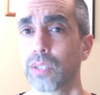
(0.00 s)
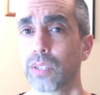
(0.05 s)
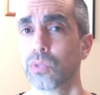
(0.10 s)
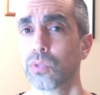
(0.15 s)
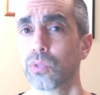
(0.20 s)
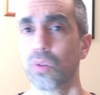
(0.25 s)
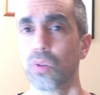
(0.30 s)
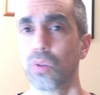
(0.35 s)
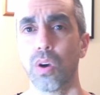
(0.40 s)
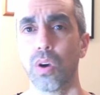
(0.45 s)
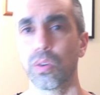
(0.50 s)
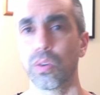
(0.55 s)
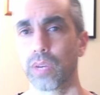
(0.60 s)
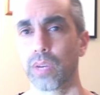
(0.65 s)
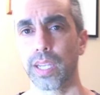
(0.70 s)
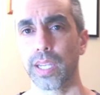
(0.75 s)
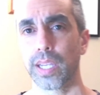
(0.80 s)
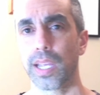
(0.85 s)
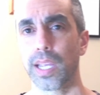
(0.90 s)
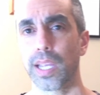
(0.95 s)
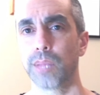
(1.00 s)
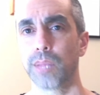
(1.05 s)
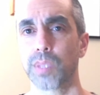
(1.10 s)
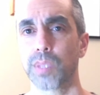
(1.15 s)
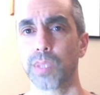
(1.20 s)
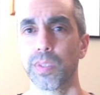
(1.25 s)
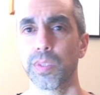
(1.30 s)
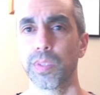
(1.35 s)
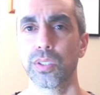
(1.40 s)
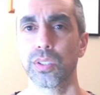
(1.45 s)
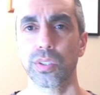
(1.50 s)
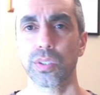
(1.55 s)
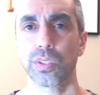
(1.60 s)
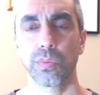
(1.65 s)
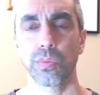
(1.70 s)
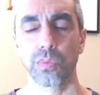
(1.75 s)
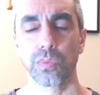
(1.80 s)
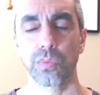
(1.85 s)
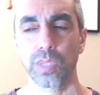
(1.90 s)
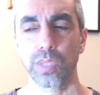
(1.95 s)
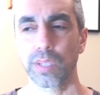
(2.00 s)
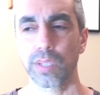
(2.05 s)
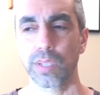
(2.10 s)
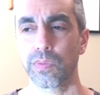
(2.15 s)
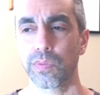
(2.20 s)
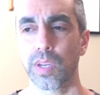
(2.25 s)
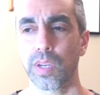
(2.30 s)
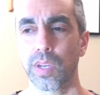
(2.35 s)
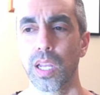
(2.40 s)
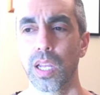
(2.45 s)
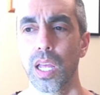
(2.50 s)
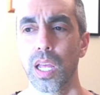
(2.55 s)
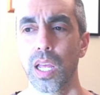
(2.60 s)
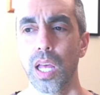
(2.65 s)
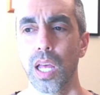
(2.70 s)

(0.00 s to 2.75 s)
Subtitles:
Those were all great games. Just a really fun.